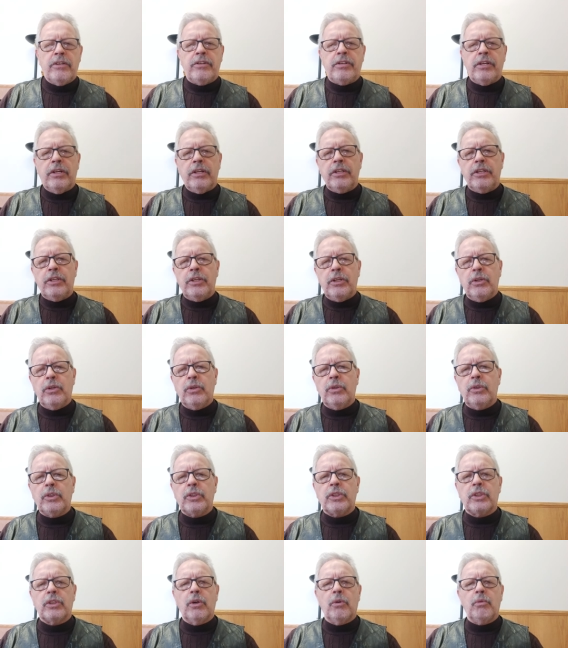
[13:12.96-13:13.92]
to
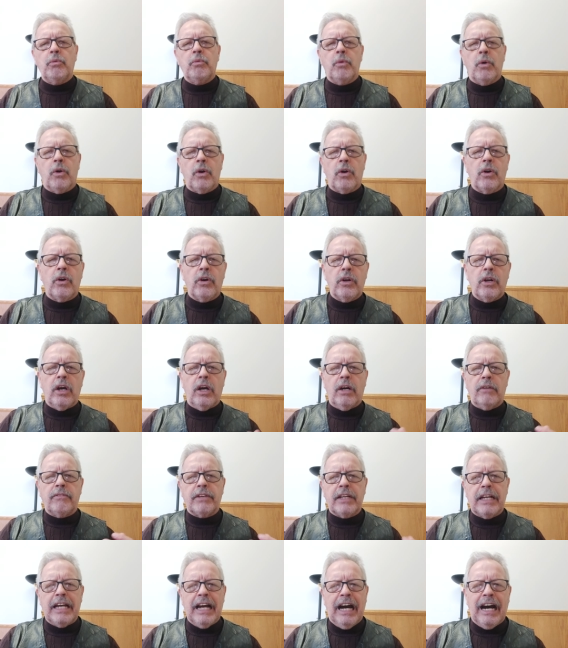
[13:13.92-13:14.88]
use the Word
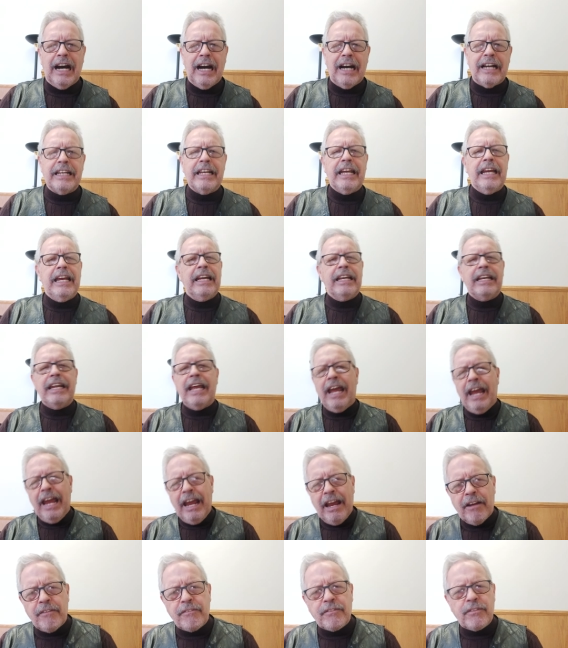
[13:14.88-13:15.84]
of God in
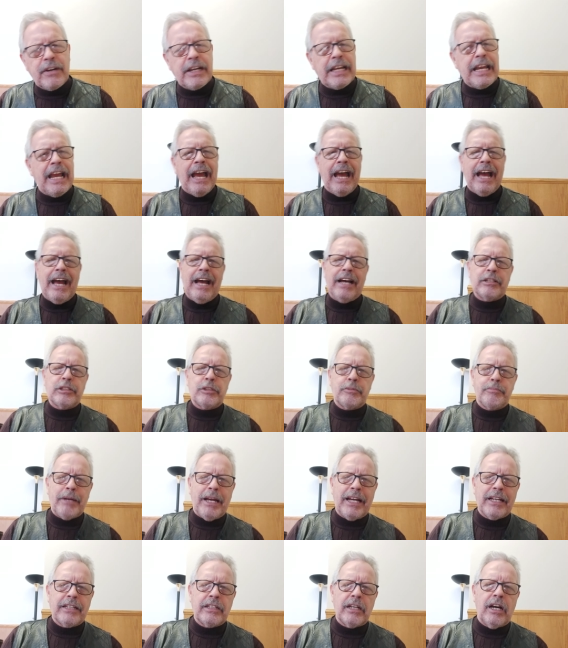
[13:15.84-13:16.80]
every
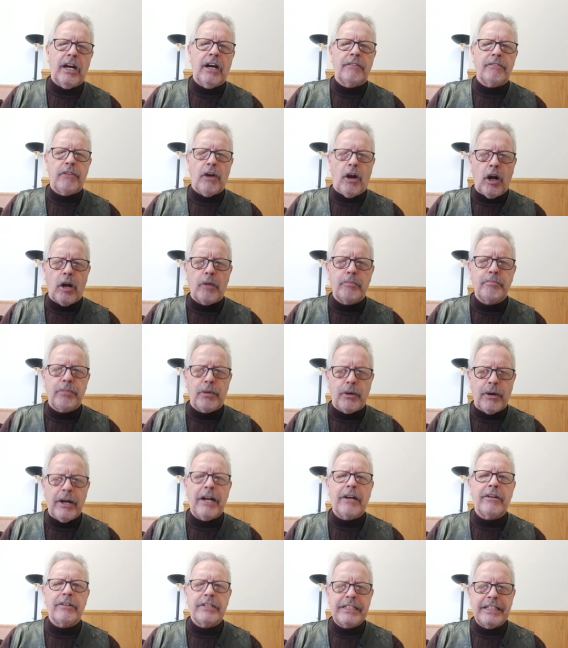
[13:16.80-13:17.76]
aspect of our
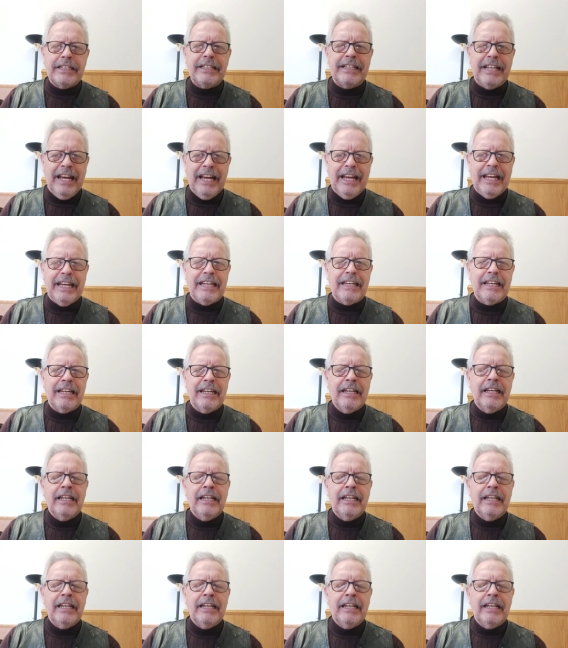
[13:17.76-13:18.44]
prayer today.